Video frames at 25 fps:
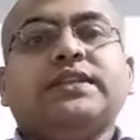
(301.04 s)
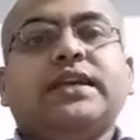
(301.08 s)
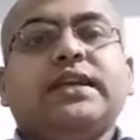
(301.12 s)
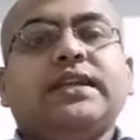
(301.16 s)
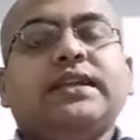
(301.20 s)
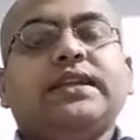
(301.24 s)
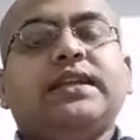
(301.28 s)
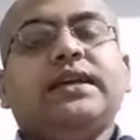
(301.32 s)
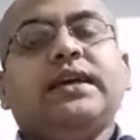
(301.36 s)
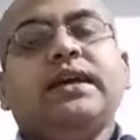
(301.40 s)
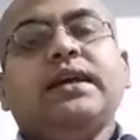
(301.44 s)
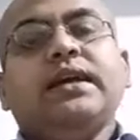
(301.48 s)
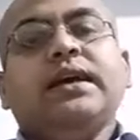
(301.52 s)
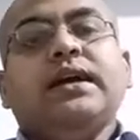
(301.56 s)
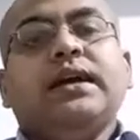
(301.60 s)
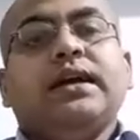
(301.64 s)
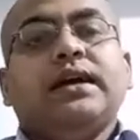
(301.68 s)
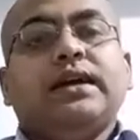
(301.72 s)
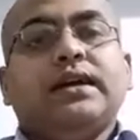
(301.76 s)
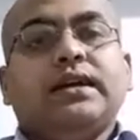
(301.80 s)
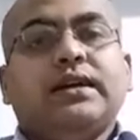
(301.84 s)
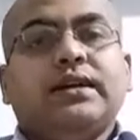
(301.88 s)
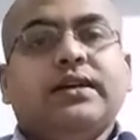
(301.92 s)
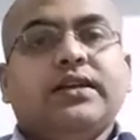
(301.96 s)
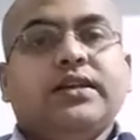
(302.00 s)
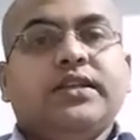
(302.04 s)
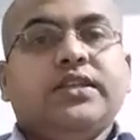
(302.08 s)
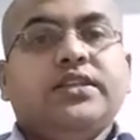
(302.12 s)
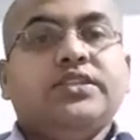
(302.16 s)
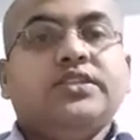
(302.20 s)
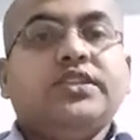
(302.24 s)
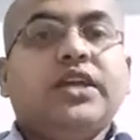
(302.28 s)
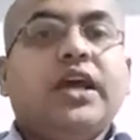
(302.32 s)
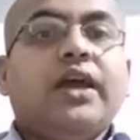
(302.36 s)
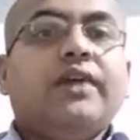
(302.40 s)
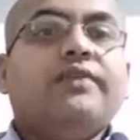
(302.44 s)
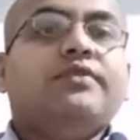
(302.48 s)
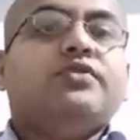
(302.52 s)
and
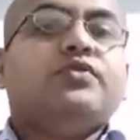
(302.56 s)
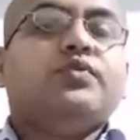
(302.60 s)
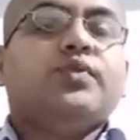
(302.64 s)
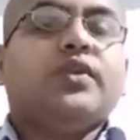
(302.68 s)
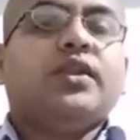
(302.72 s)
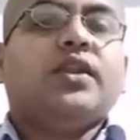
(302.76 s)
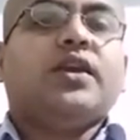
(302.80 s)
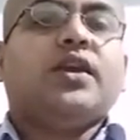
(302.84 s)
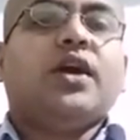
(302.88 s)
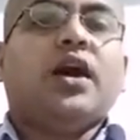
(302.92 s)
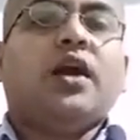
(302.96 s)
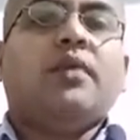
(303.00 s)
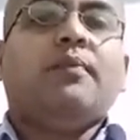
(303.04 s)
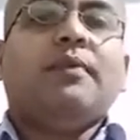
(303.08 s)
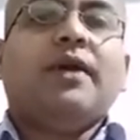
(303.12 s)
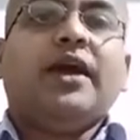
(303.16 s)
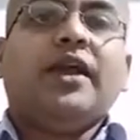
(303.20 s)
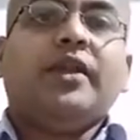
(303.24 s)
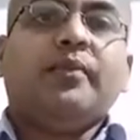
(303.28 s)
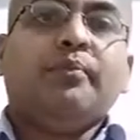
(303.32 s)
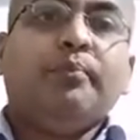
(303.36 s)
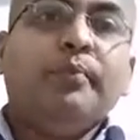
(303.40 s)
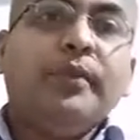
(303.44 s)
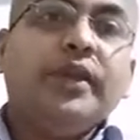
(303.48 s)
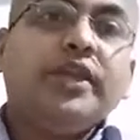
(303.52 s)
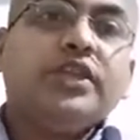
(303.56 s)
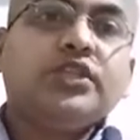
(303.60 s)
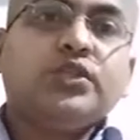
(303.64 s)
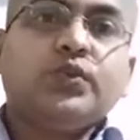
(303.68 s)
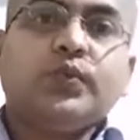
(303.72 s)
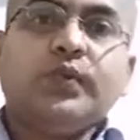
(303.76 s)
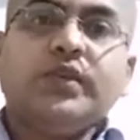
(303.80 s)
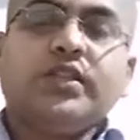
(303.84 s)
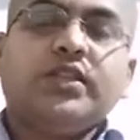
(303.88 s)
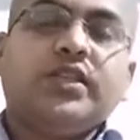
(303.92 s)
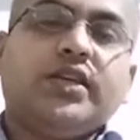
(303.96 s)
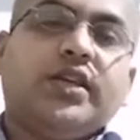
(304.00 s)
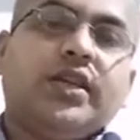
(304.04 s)
enzymes will come and mix
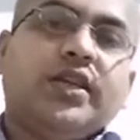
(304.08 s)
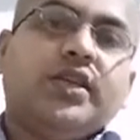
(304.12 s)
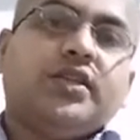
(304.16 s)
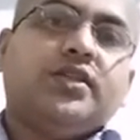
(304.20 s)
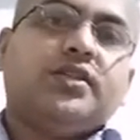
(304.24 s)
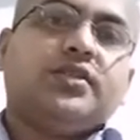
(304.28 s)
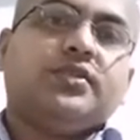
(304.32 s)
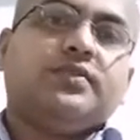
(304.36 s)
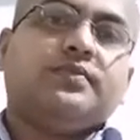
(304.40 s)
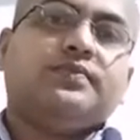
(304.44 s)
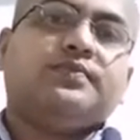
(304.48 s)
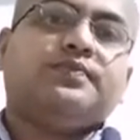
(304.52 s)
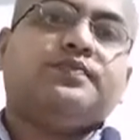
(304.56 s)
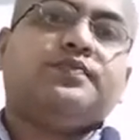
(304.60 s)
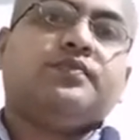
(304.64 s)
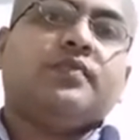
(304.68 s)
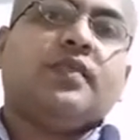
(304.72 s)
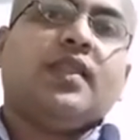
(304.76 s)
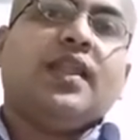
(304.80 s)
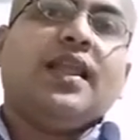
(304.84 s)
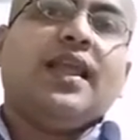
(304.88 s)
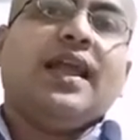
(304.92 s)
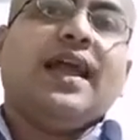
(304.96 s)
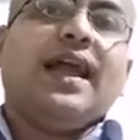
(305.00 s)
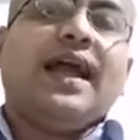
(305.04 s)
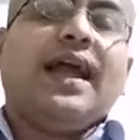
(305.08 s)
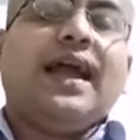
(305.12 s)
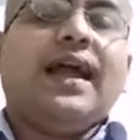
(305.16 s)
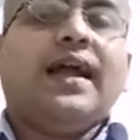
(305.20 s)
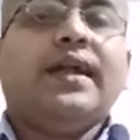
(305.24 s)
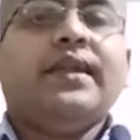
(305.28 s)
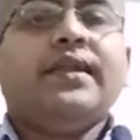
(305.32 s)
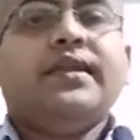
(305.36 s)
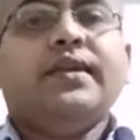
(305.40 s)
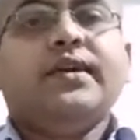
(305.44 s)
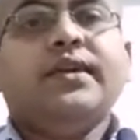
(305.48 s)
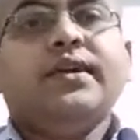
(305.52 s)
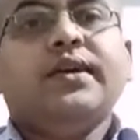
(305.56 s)
with it
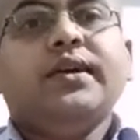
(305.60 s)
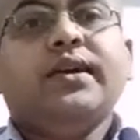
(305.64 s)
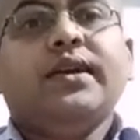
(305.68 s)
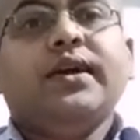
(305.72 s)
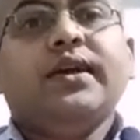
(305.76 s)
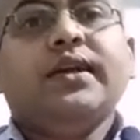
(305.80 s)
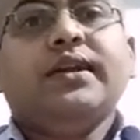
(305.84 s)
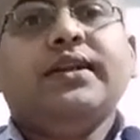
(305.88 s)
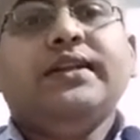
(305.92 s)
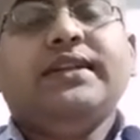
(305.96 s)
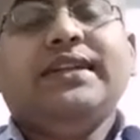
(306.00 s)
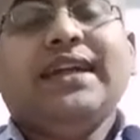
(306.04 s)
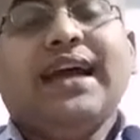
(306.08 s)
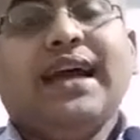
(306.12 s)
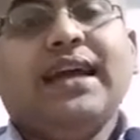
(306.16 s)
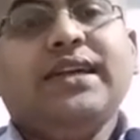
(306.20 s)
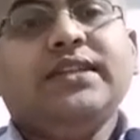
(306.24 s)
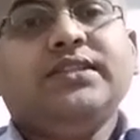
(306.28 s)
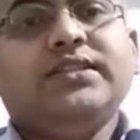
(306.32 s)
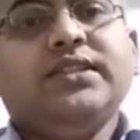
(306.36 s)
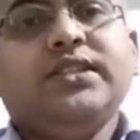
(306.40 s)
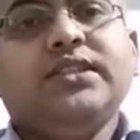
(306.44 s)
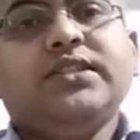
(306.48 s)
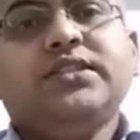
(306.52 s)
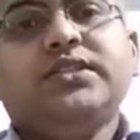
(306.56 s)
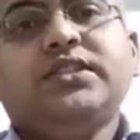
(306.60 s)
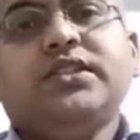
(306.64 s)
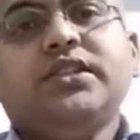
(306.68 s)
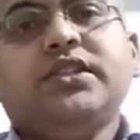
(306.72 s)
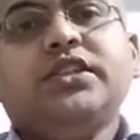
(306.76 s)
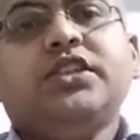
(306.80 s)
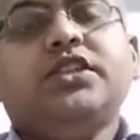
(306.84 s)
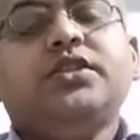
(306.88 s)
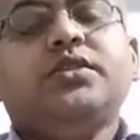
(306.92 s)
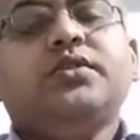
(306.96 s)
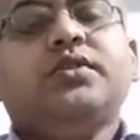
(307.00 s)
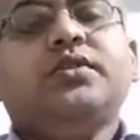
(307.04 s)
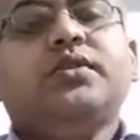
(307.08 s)
and digest
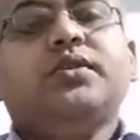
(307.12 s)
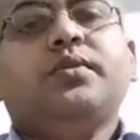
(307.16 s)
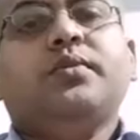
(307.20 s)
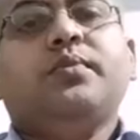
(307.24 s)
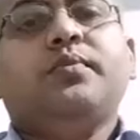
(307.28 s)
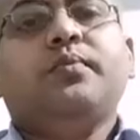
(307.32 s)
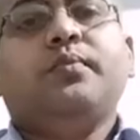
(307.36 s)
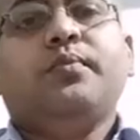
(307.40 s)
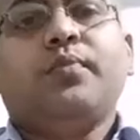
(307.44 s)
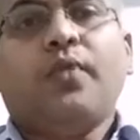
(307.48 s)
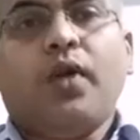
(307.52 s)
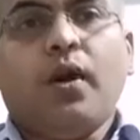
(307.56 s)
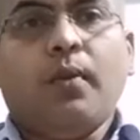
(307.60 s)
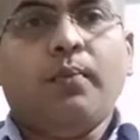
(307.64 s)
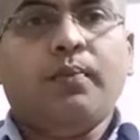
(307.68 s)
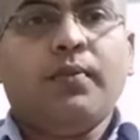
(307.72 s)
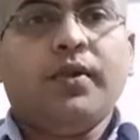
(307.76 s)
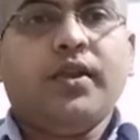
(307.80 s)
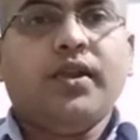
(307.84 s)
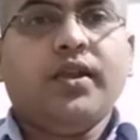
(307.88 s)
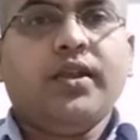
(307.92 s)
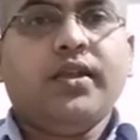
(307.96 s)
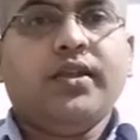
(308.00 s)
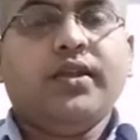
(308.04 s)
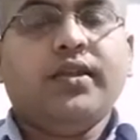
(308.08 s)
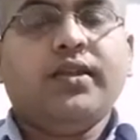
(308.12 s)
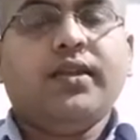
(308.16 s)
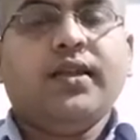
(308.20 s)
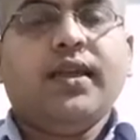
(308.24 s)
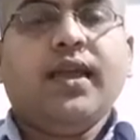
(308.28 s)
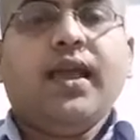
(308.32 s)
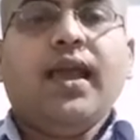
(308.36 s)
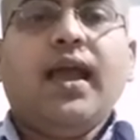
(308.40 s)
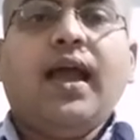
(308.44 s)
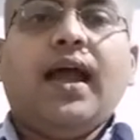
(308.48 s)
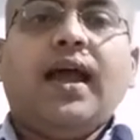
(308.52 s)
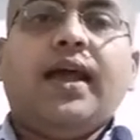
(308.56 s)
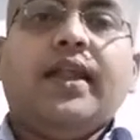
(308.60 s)
it properly.
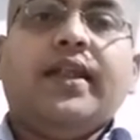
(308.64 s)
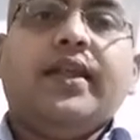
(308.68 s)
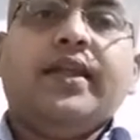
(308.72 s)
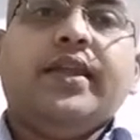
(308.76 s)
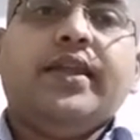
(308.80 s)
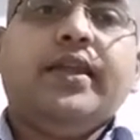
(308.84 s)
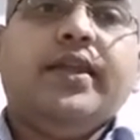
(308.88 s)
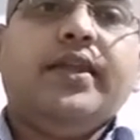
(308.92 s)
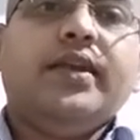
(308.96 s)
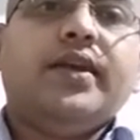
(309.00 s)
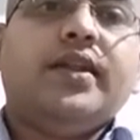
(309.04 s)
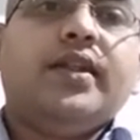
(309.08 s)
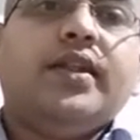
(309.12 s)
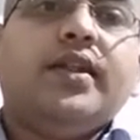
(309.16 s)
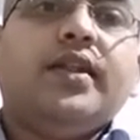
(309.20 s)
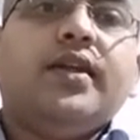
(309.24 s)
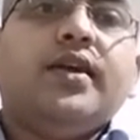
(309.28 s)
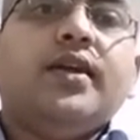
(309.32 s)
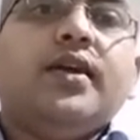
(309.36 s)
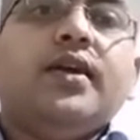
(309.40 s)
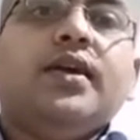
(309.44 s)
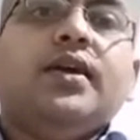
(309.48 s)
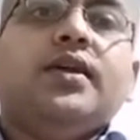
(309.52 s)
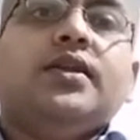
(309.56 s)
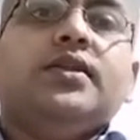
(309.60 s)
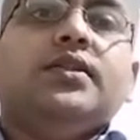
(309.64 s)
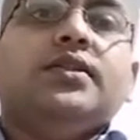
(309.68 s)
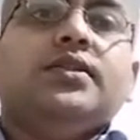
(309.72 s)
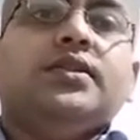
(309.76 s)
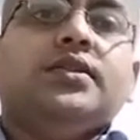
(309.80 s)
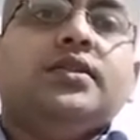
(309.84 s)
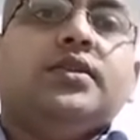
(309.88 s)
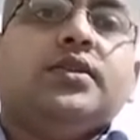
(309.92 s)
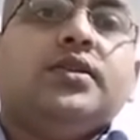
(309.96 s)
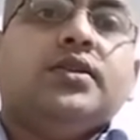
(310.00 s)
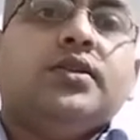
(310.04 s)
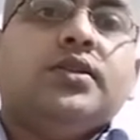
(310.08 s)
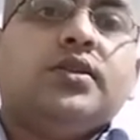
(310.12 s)
And here
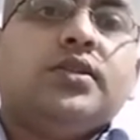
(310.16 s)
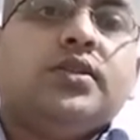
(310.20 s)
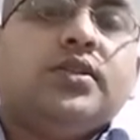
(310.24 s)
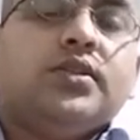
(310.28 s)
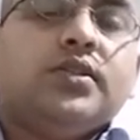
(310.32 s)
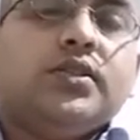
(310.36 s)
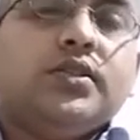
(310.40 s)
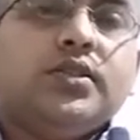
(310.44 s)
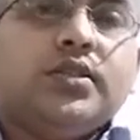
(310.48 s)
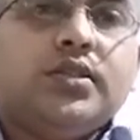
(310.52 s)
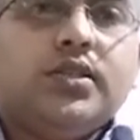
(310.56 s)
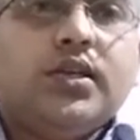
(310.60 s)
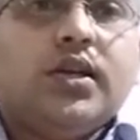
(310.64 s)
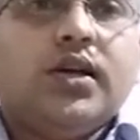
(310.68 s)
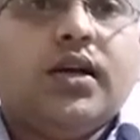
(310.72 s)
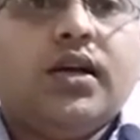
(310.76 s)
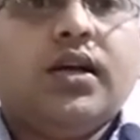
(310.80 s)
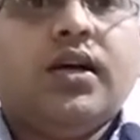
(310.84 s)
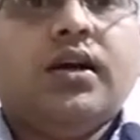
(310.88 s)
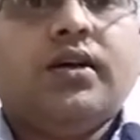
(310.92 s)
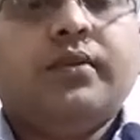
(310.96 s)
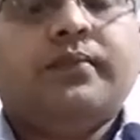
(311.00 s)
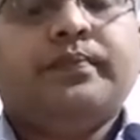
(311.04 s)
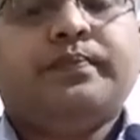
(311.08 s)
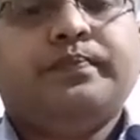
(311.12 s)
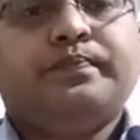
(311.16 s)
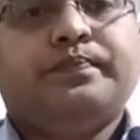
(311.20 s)
the